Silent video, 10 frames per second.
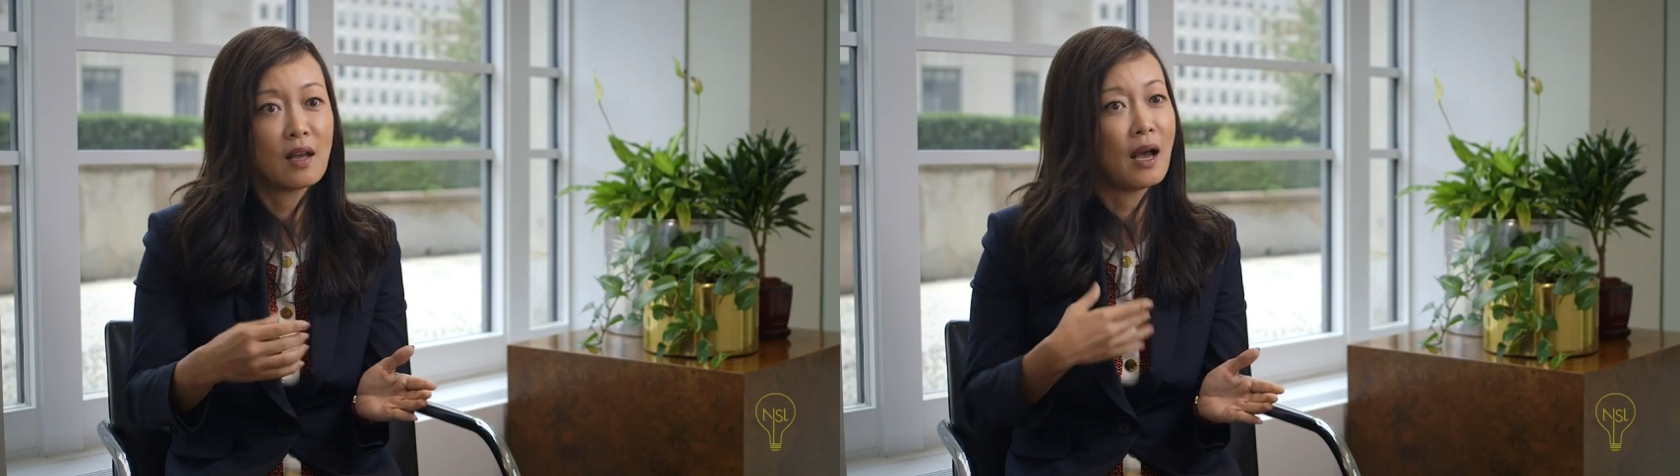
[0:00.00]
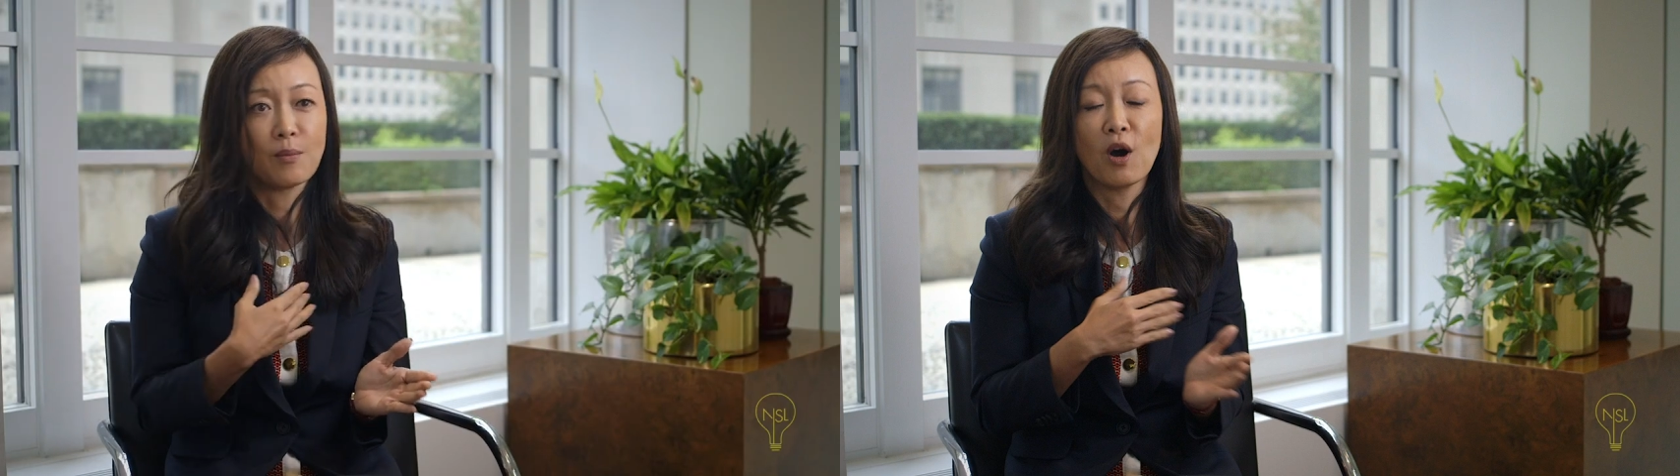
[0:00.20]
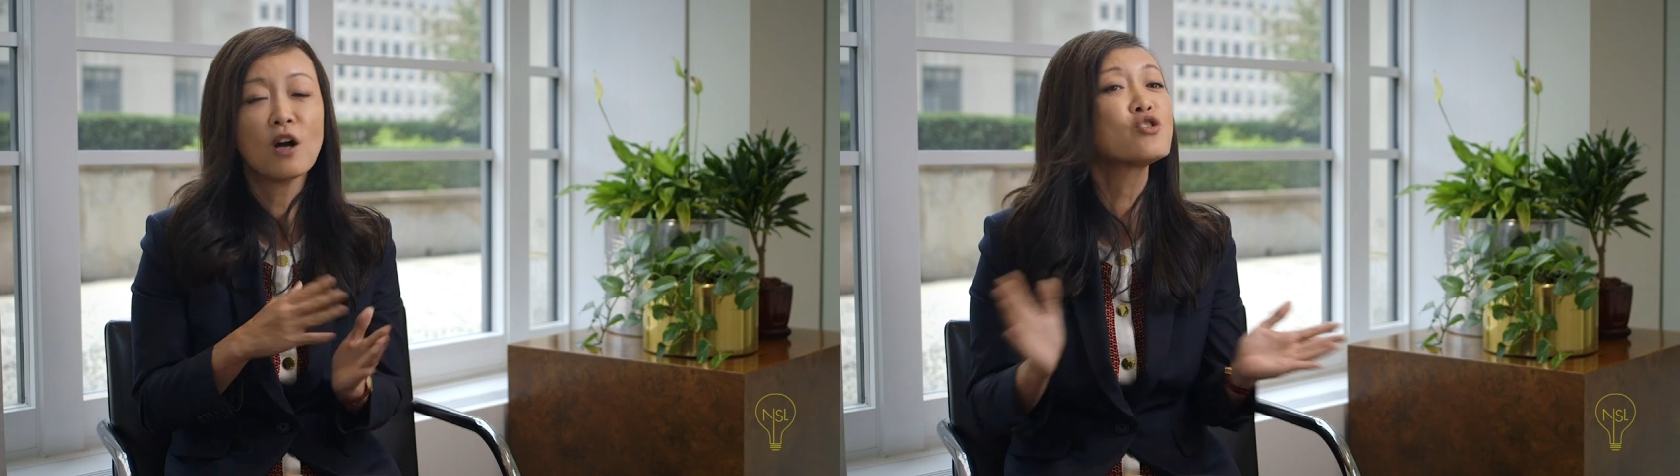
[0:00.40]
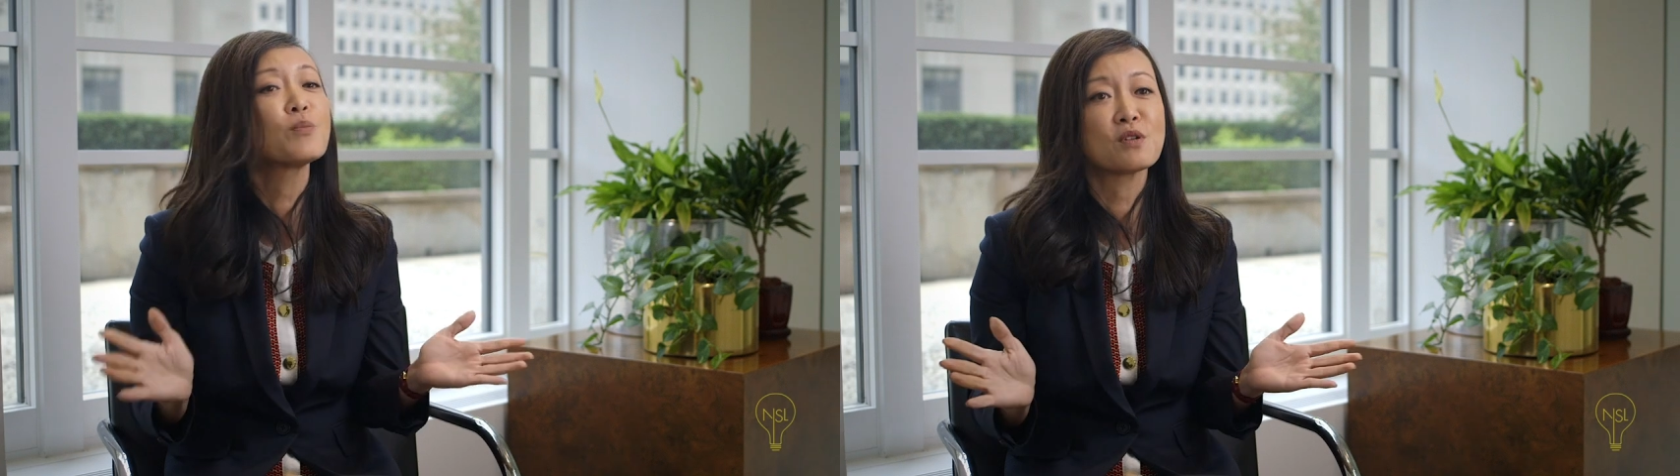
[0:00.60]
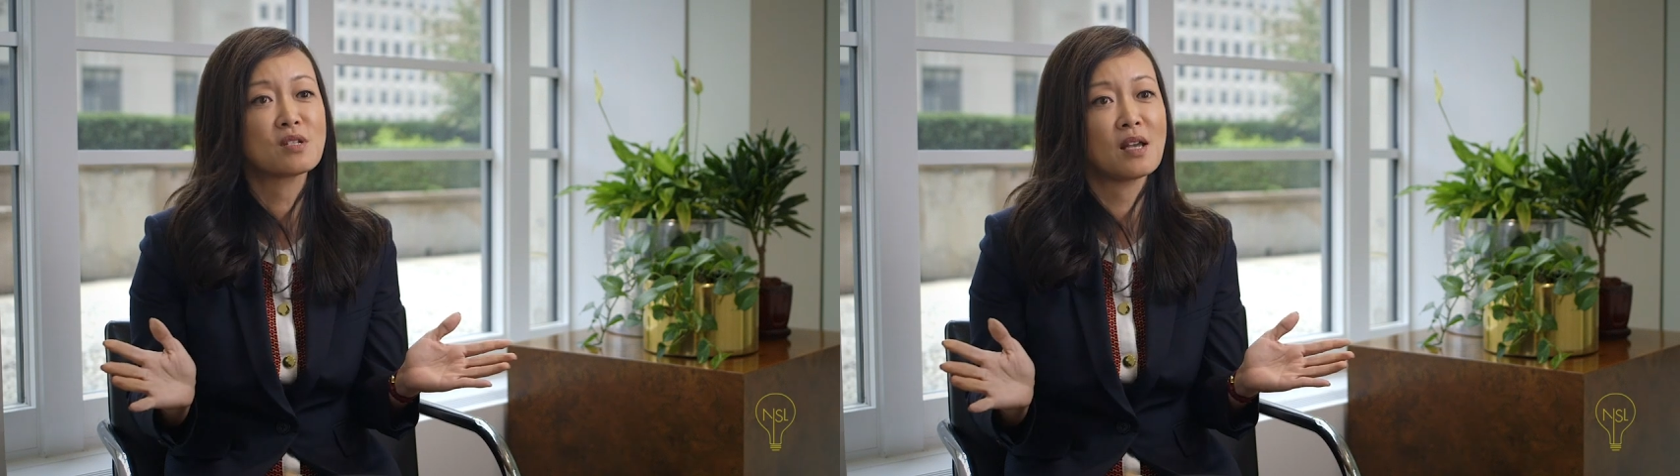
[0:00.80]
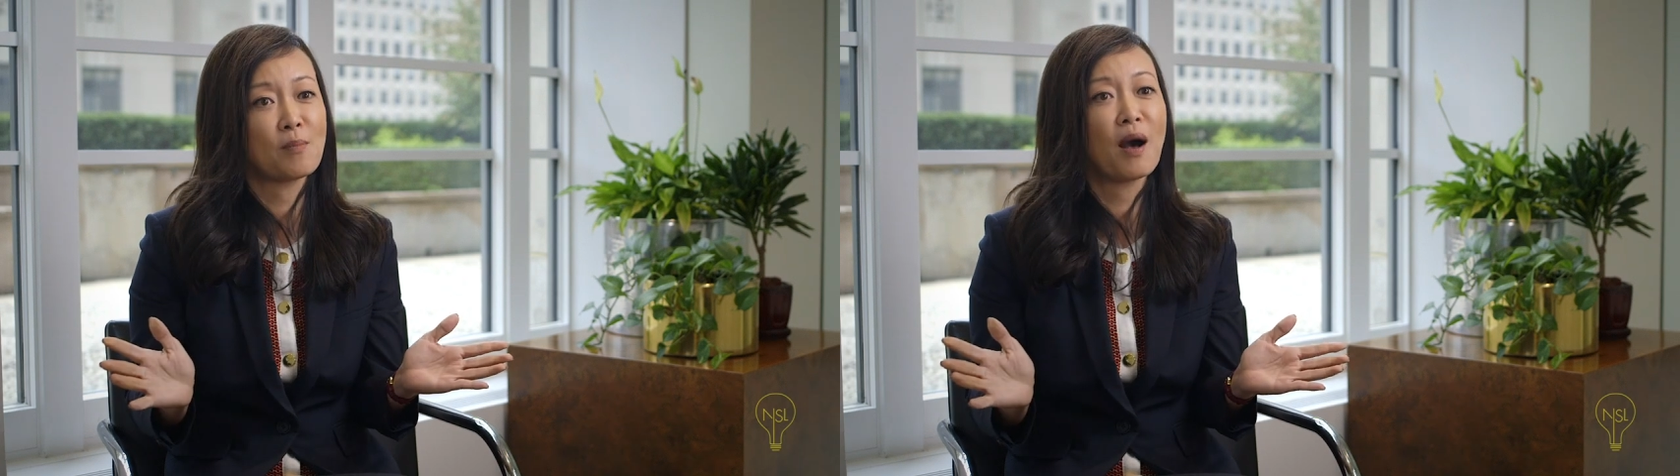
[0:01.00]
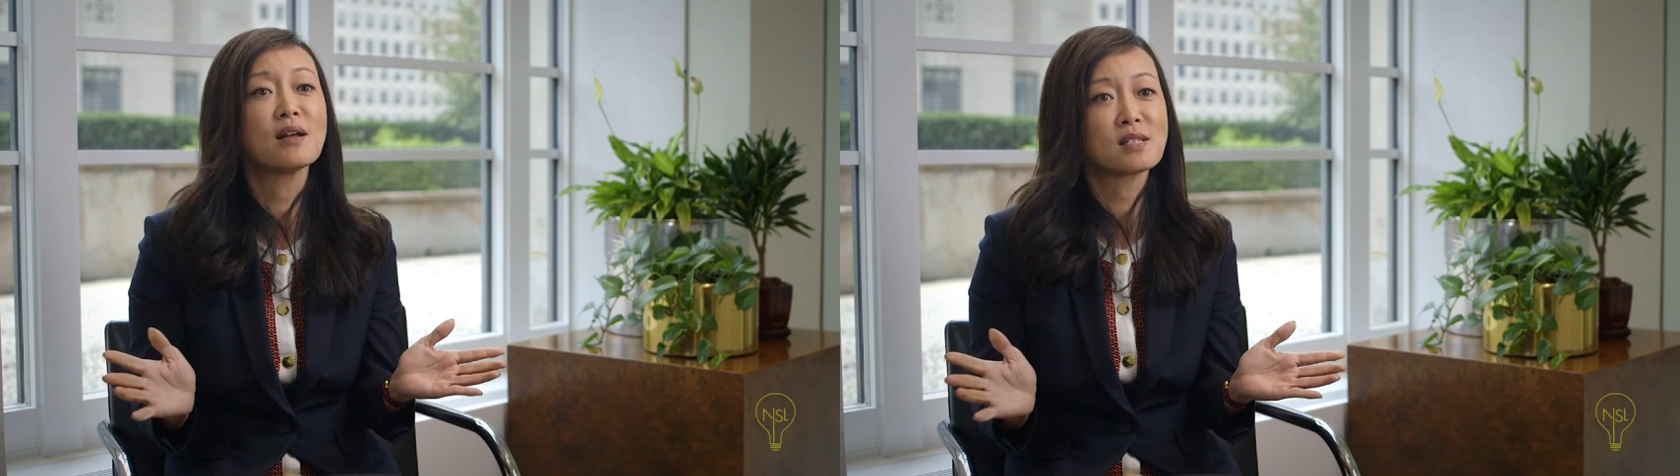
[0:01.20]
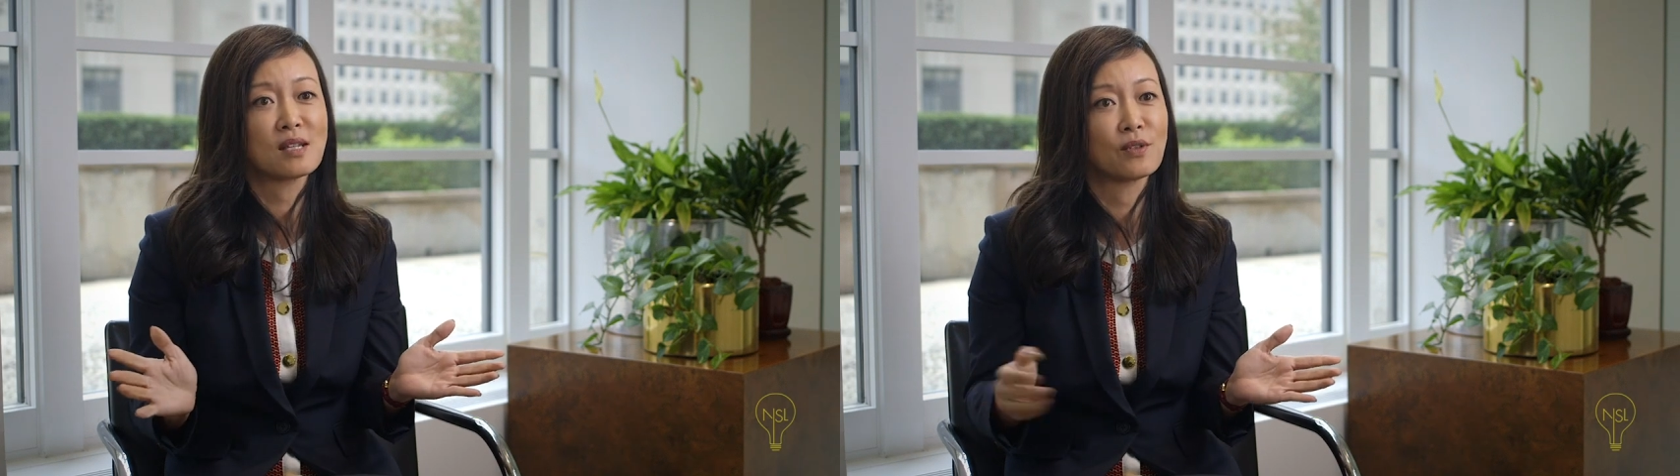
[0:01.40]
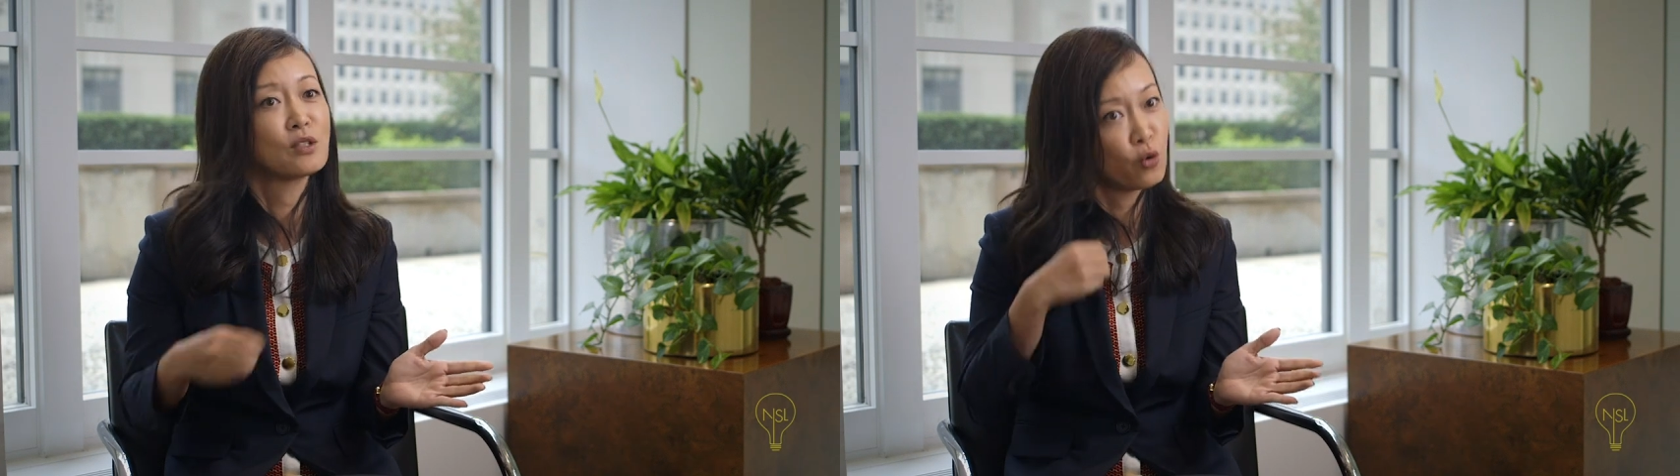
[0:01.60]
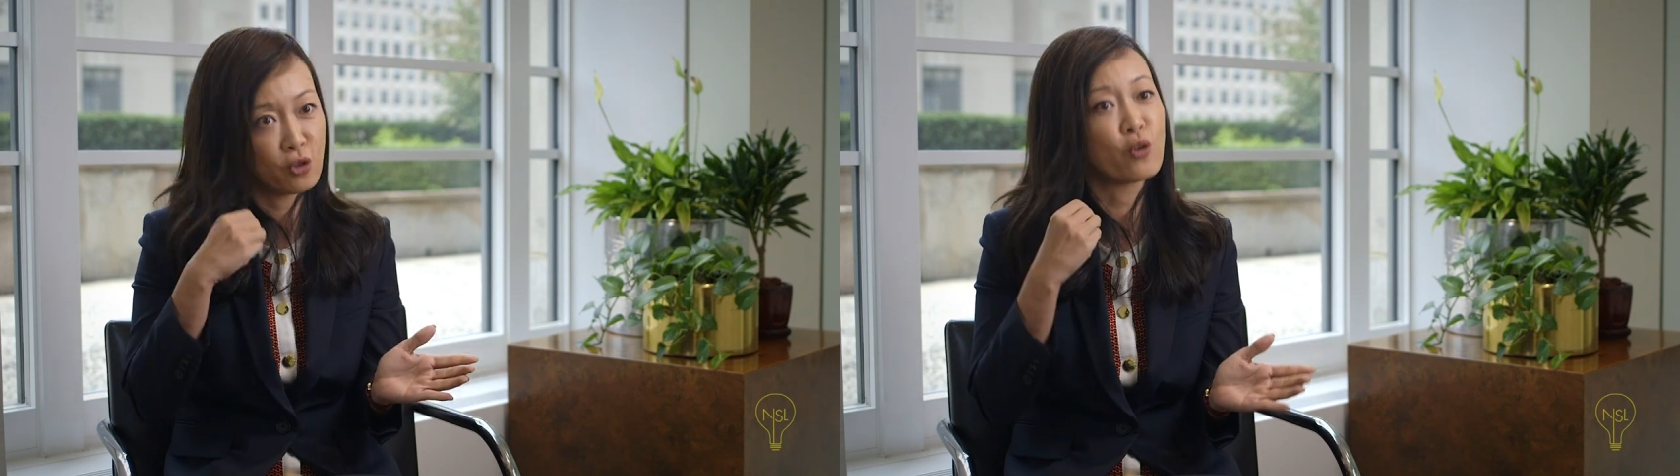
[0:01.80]
I'm 100% positive that
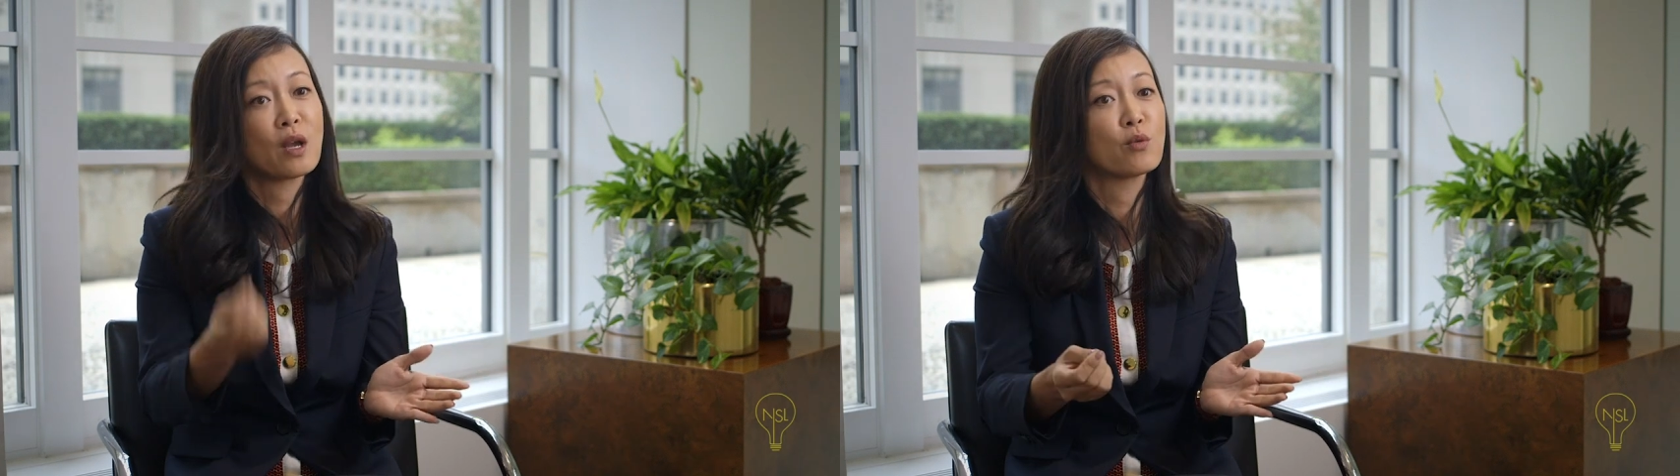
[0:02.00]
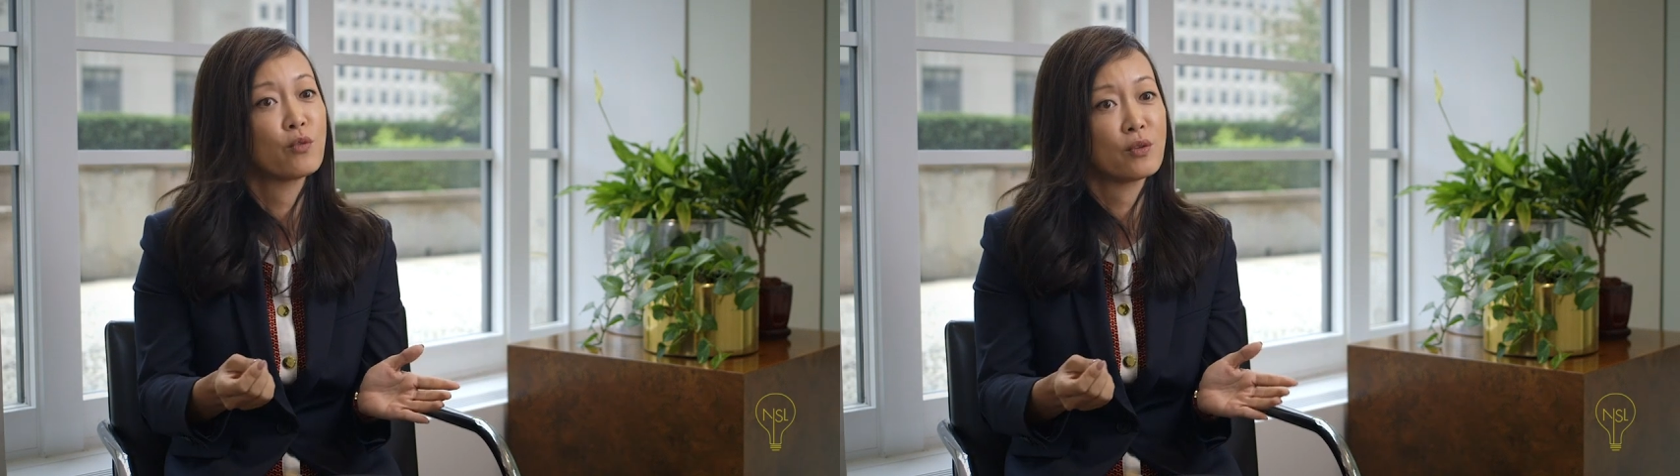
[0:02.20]
North Korea will